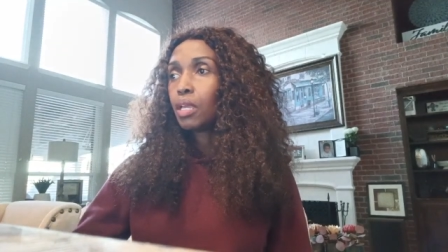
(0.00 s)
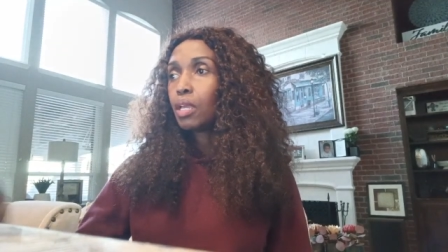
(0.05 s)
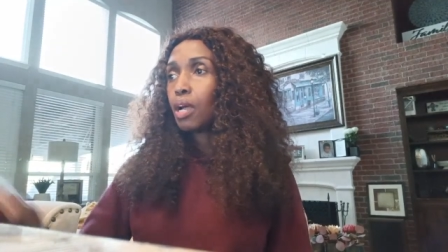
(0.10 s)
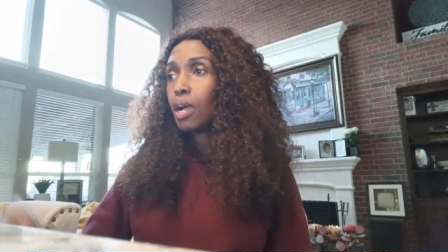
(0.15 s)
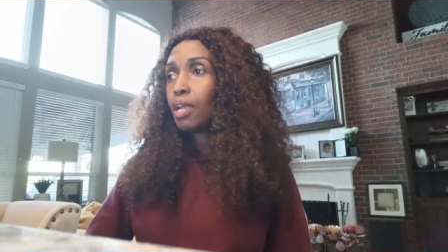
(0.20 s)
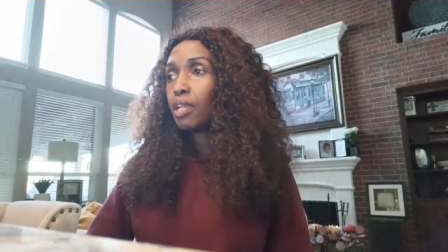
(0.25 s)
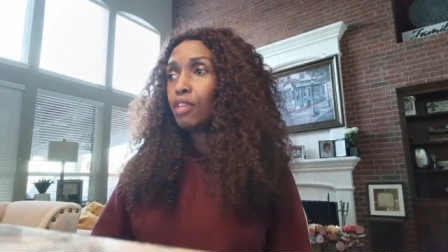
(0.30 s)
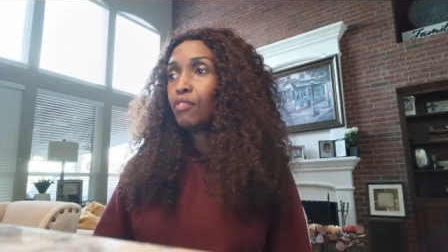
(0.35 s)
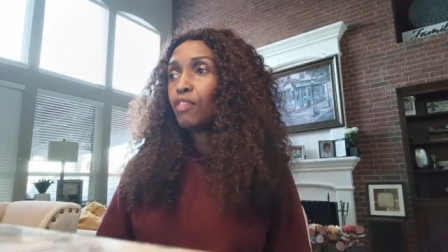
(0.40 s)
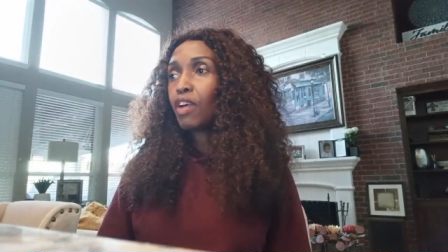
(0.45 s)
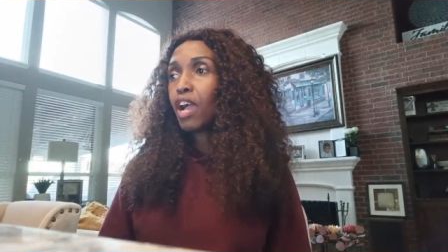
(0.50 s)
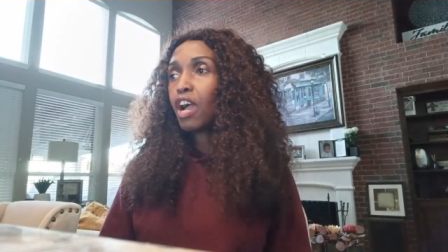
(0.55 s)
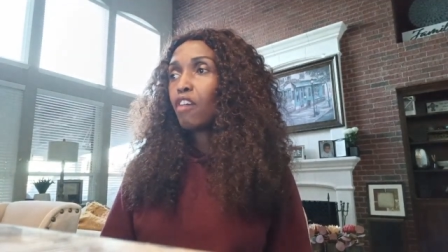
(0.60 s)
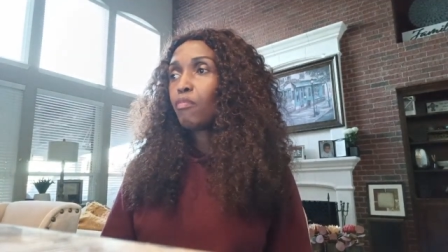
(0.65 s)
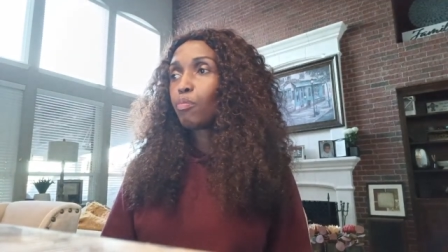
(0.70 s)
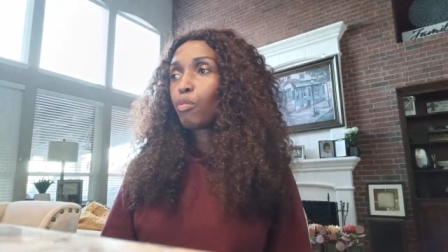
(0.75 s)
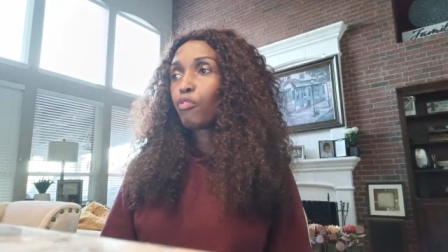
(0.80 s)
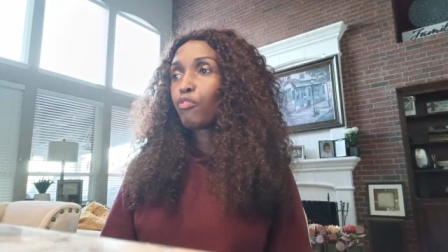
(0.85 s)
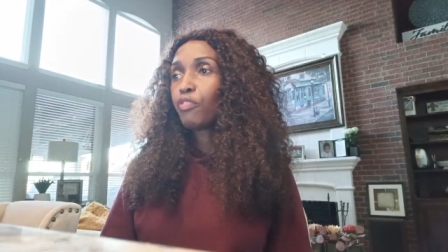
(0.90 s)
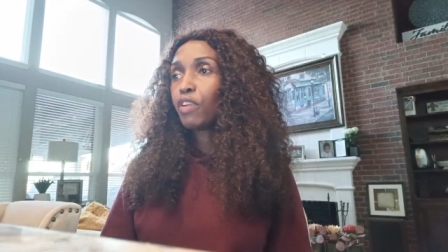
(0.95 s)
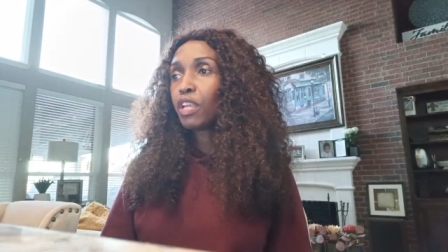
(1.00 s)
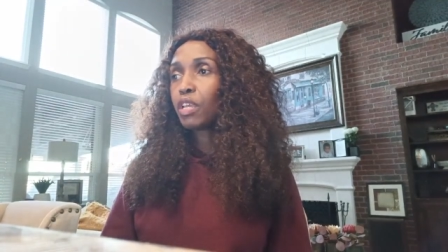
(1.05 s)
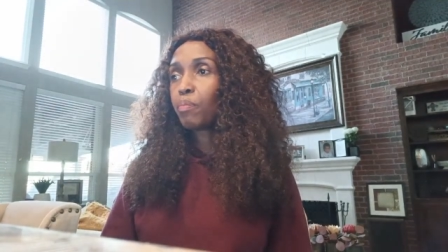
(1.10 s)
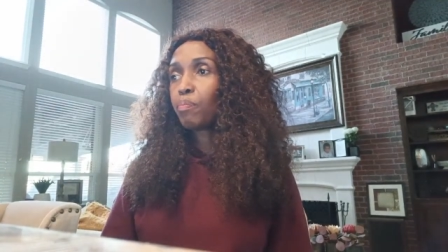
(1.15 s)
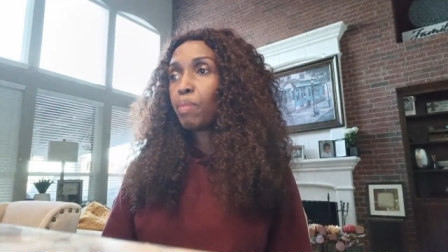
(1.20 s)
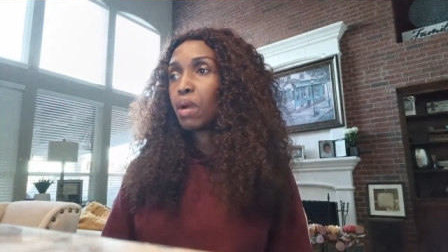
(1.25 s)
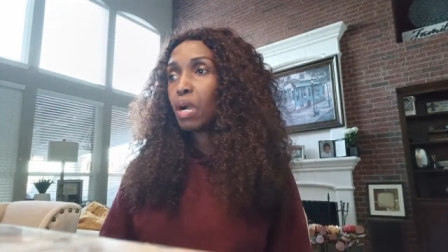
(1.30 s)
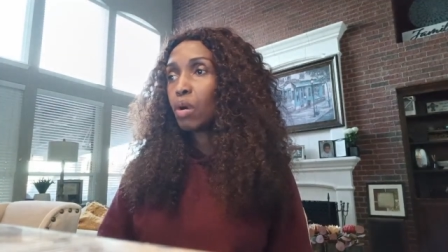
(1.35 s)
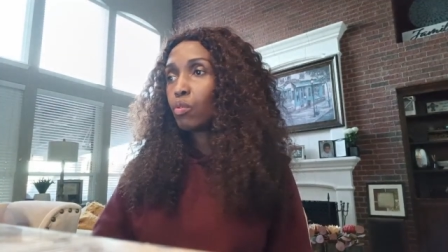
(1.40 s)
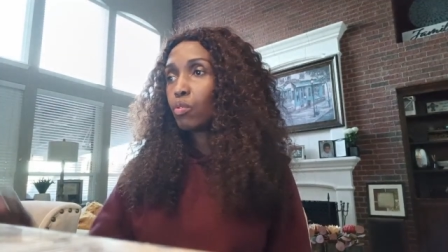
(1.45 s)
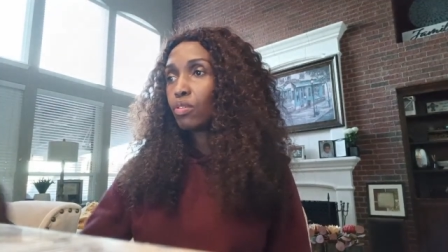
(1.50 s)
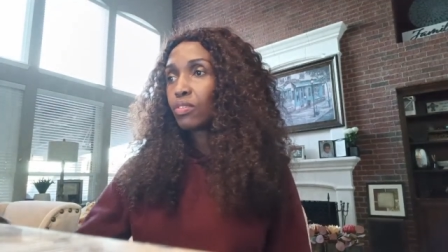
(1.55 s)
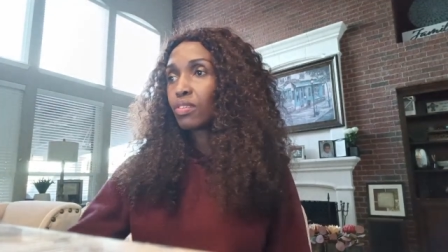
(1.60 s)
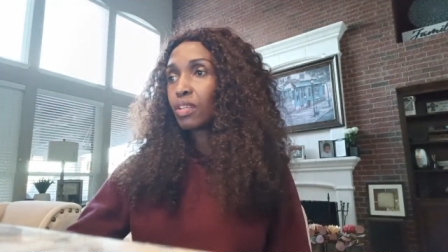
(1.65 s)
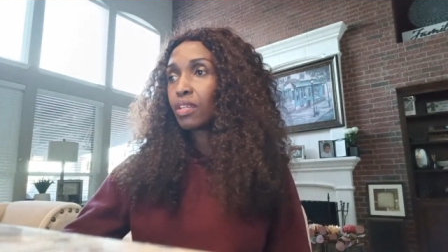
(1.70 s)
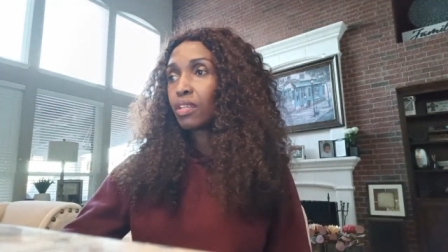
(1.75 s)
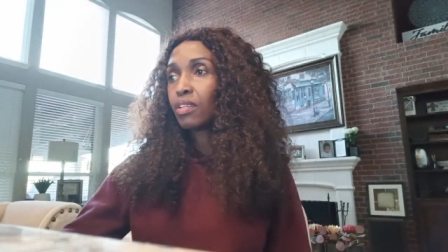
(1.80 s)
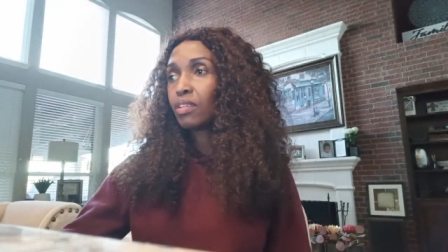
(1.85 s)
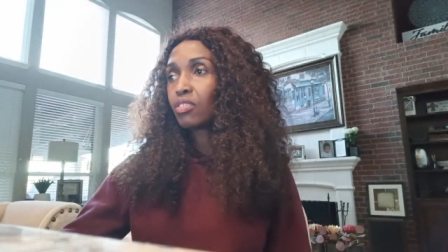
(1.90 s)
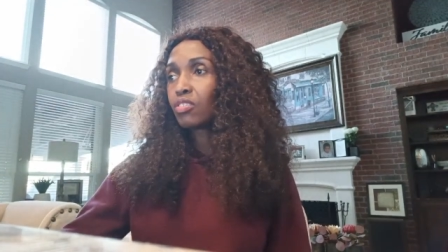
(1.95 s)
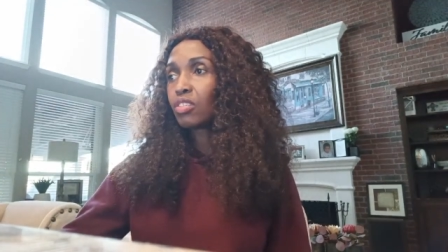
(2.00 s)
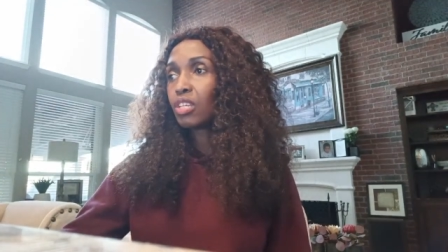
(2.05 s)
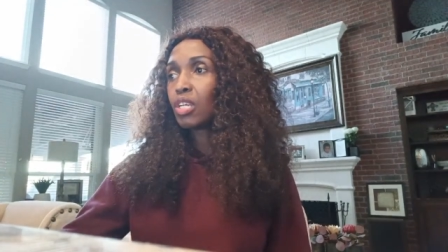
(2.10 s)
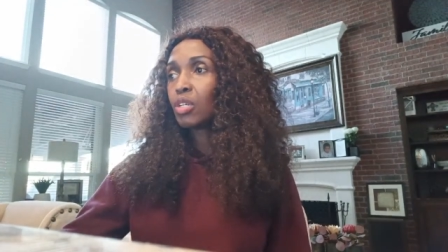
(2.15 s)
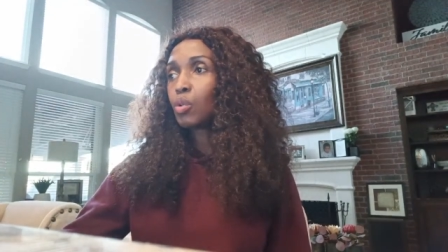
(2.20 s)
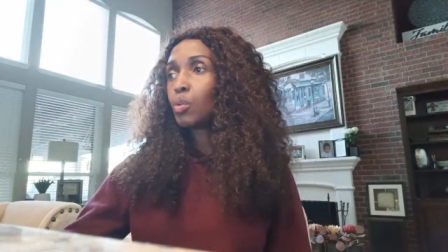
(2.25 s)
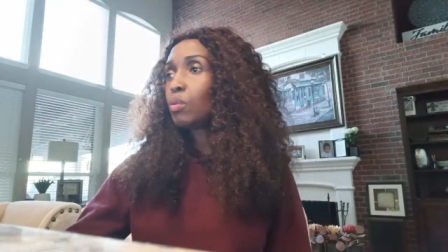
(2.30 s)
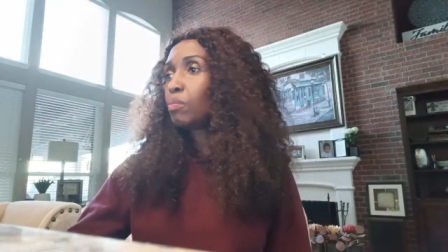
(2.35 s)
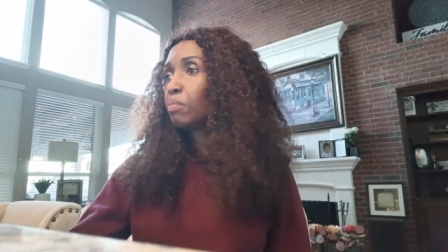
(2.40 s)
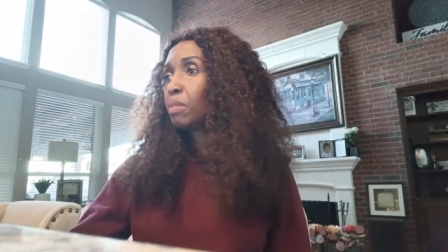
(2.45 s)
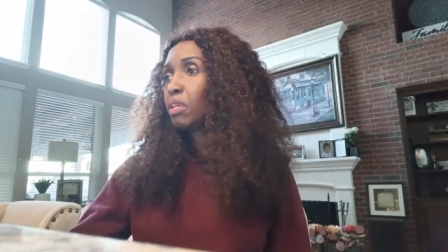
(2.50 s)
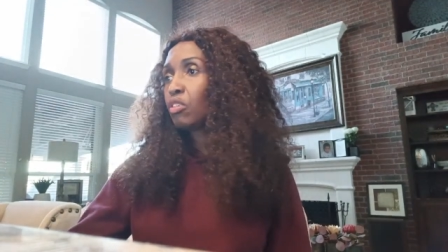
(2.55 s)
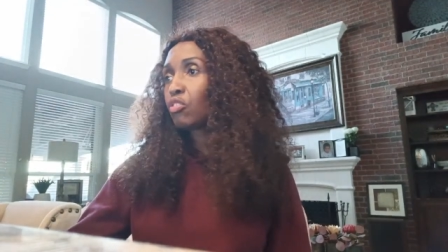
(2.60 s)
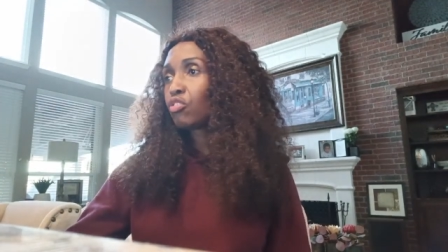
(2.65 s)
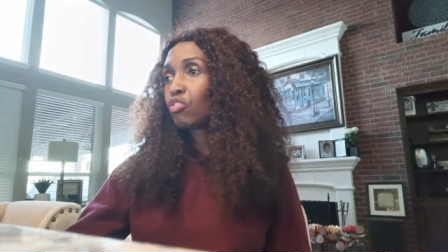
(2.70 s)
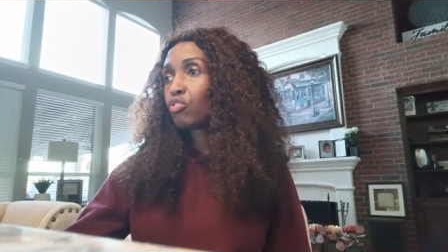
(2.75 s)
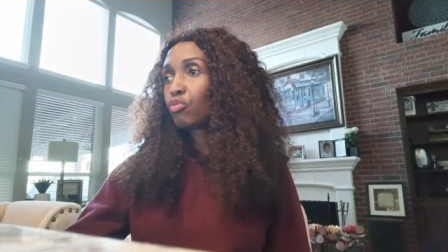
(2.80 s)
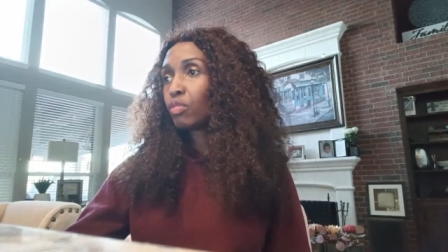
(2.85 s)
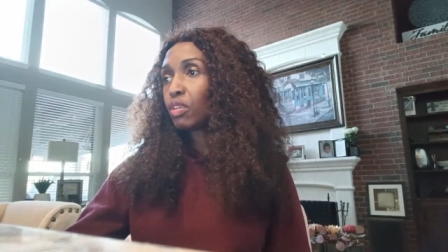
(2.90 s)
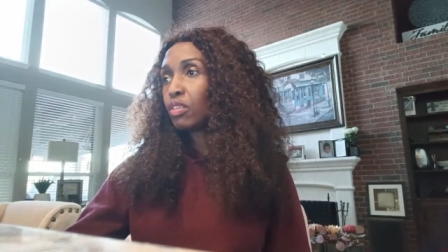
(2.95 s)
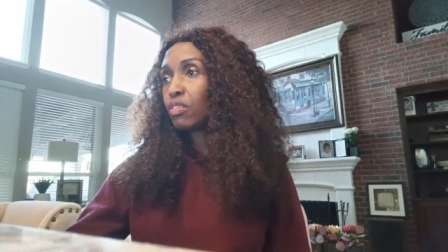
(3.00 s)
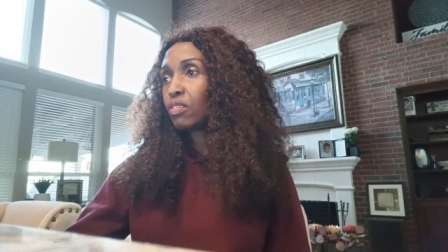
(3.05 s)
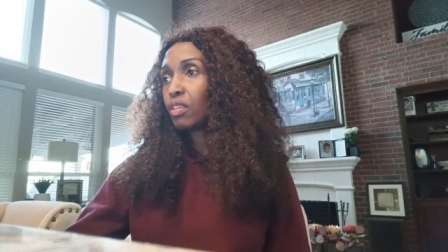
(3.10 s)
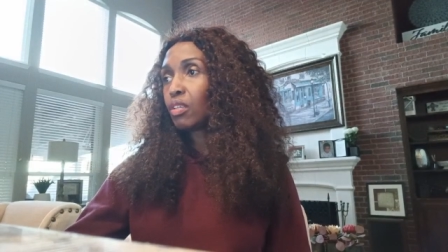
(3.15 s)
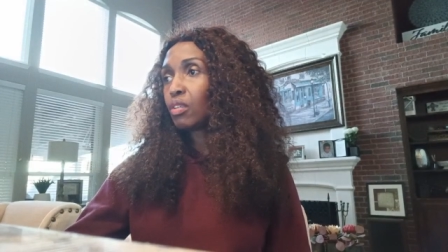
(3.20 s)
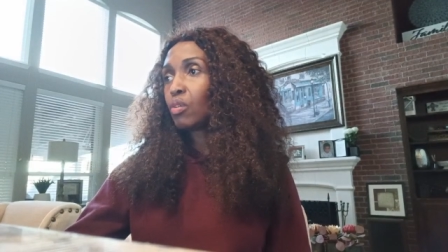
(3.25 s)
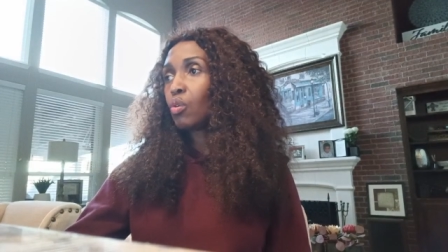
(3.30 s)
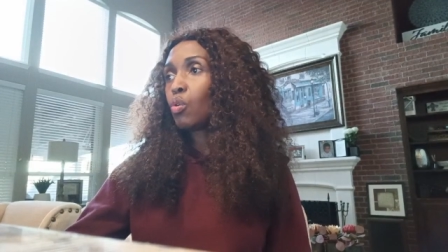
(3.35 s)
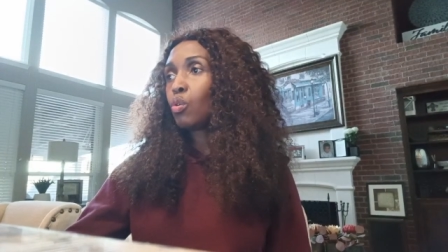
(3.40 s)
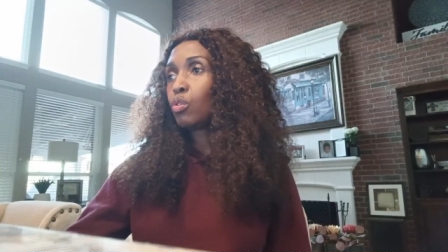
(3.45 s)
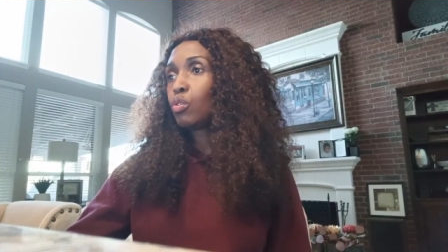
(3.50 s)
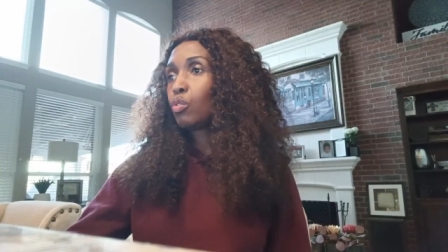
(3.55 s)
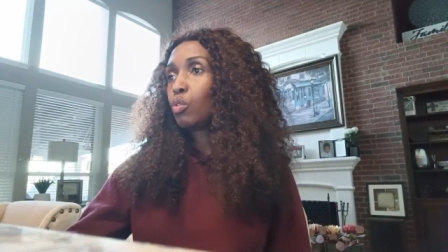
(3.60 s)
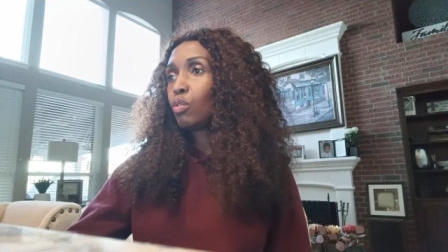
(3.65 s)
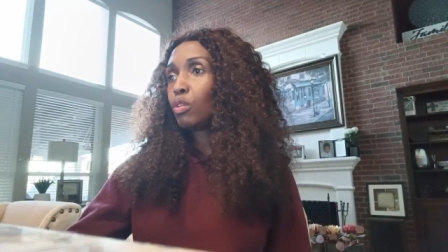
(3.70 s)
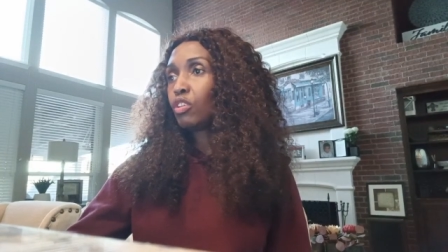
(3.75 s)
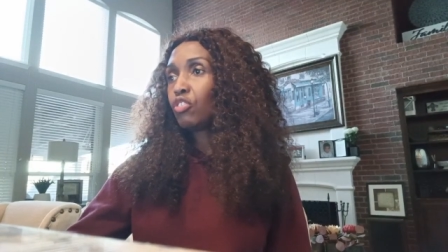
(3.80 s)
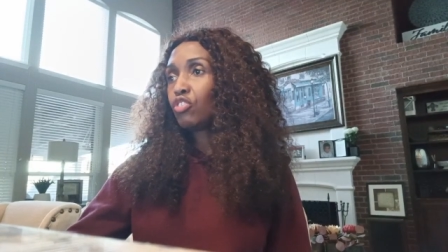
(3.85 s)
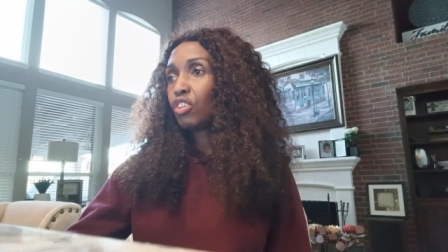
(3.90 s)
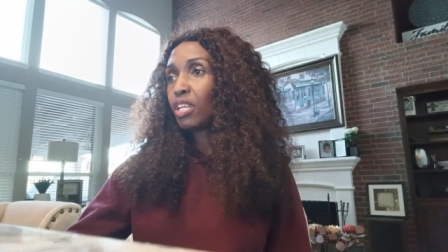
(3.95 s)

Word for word: And if I have prophetic powers and understand all mysteries and all knowledge,